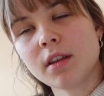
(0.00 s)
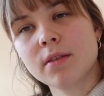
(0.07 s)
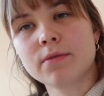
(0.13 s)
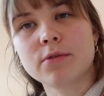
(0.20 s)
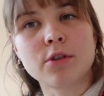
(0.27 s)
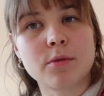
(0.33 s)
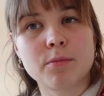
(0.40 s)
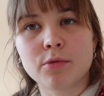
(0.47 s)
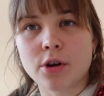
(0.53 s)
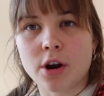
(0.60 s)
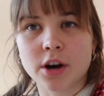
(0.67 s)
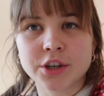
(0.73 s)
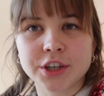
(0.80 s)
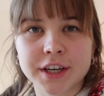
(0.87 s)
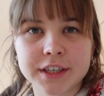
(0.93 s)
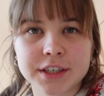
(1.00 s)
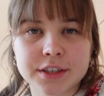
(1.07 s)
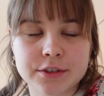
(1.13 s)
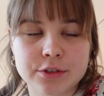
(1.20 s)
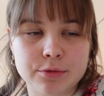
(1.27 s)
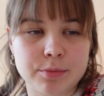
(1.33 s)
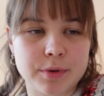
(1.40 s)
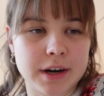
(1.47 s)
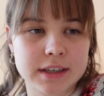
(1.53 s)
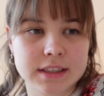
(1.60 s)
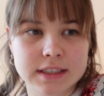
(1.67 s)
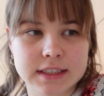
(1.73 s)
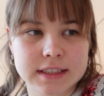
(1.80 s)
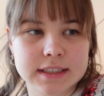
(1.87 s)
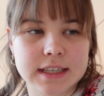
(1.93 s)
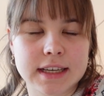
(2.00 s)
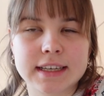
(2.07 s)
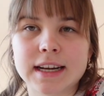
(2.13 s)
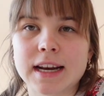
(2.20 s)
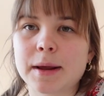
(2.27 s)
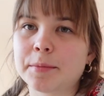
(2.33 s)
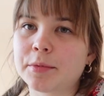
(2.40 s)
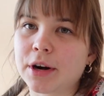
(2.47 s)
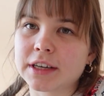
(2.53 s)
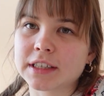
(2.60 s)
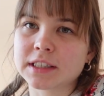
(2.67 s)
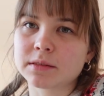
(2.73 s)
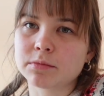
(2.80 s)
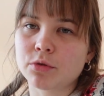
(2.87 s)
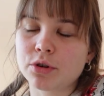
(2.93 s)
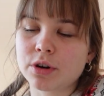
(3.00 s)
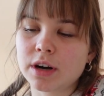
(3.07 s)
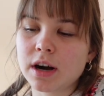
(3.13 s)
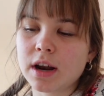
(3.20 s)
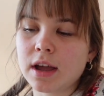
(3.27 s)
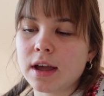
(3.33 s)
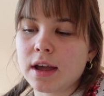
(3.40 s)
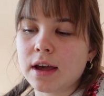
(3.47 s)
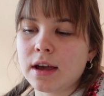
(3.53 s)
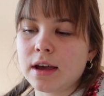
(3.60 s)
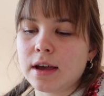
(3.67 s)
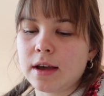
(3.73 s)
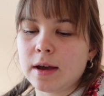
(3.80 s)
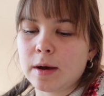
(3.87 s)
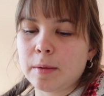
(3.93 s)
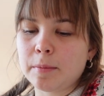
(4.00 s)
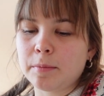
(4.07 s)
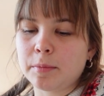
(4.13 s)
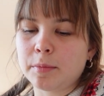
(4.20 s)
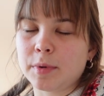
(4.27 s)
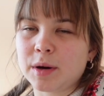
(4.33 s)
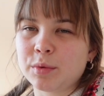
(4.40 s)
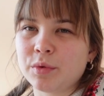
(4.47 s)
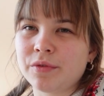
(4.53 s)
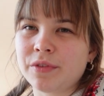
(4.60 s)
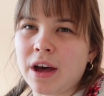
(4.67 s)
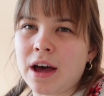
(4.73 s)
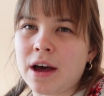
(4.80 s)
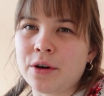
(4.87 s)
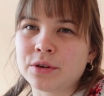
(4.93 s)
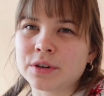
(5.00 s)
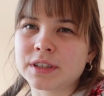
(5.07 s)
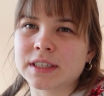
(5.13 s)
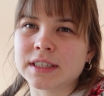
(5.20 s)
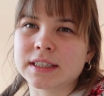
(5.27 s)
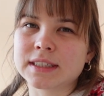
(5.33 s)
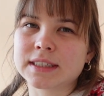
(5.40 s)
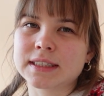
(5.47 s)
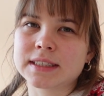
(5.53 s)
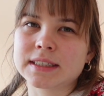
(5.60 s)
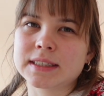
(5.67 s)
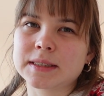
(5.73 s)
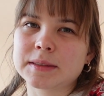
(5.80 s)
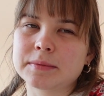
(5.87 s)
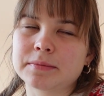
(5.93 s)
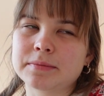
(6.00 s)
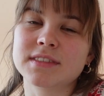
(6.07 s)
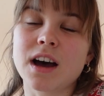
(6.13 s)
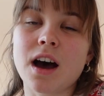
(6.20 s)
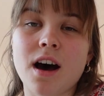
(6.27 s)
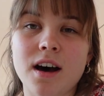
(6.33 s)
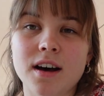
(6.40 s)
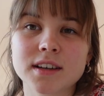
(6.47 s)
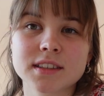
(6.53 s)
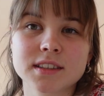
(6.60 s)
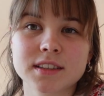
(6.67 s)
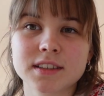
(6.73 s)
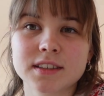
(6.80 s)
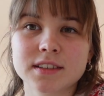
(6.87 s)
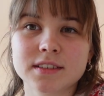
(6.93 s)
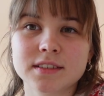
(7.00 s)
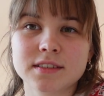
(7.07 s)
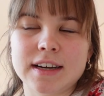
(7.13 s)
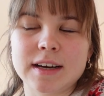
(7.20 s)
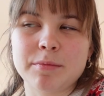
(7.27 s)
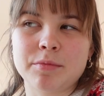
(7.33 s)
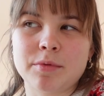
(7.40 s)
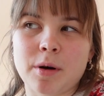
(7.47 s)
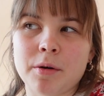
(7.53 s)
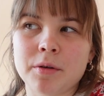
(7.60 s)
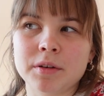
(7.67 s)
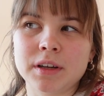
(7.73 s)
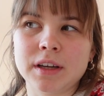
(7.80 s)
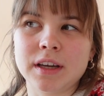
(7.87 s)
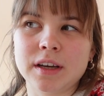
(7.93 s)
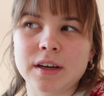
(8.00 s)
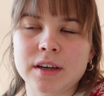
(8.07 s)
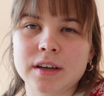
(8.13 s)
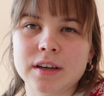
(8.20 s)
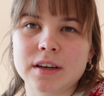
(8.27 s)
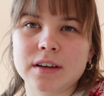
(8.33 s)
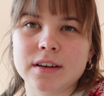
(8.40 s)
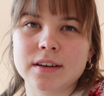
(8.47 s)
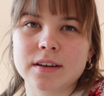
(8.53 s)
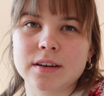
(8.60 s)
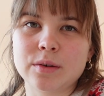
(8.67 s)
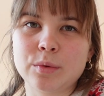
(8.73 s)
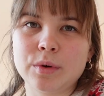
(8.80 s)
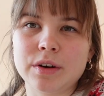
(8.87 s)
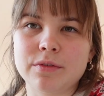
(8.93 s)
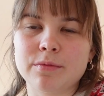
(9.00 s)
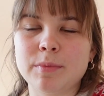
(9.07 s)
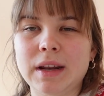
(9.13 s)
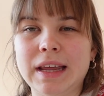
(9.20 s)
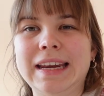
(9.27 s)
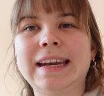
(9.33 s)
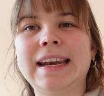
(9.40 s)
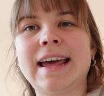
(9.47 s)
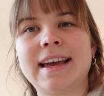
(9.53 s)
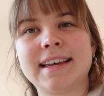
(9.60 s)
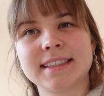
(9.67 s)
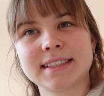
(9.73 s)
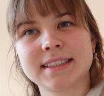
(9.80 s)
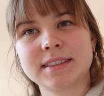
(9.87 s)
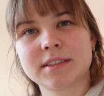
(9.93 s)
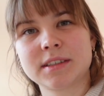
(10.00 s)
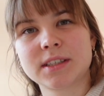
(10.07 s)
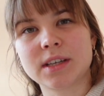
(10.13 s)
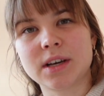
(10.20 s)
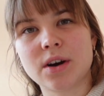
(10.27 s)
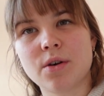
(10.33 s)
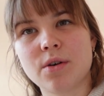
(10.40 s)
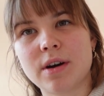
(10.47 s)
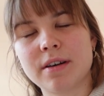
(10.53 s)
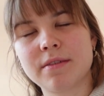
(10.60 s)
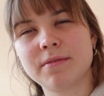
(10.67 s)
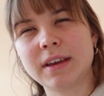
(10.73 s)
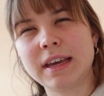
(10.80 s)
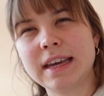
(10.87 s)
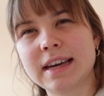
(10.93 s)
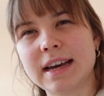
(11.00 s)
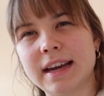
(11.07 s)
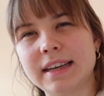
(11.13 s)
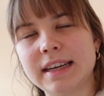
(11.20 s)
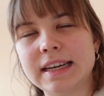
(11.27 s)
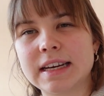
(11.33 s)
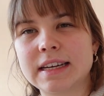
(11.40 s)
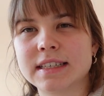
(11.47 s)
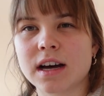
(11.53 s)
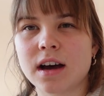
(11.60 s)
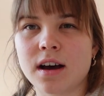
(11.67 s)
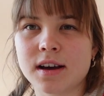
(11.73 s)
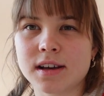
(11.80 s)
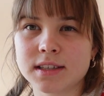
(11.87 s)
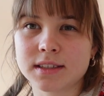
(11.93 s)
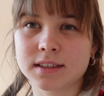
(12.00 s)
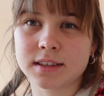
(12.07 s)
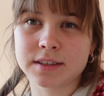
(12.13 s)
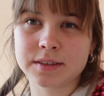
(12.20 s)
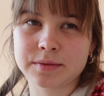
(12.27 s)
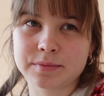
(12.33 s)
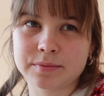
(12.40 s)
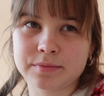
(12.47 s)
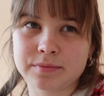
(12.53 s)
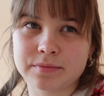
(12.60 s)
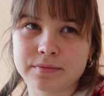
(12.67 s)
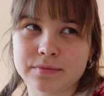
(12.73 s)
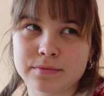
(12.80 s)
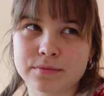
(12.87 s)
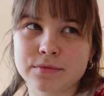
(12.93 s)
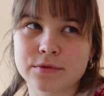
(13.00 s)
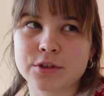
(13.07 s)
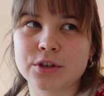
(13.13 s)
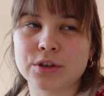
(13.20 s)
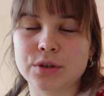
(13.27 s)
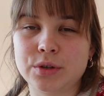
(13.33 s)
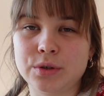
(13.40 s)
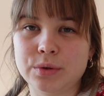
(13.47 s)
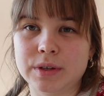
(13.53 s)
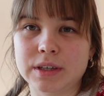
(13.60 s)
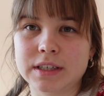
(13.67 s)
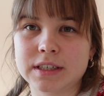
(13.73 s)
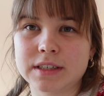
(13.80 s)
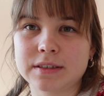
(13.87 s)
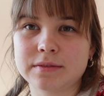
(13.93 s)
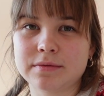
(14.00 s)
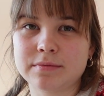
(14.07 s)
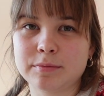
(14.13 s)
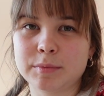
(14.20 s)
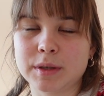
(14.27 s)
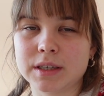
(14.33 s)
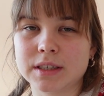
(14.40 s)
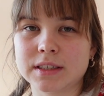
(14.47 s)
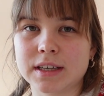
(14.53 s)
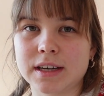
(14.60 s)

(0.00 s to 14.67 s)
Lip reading: for a project to practice, and then I practiced more. But without this task, I probably would have played less. So I think I need a task to do it, because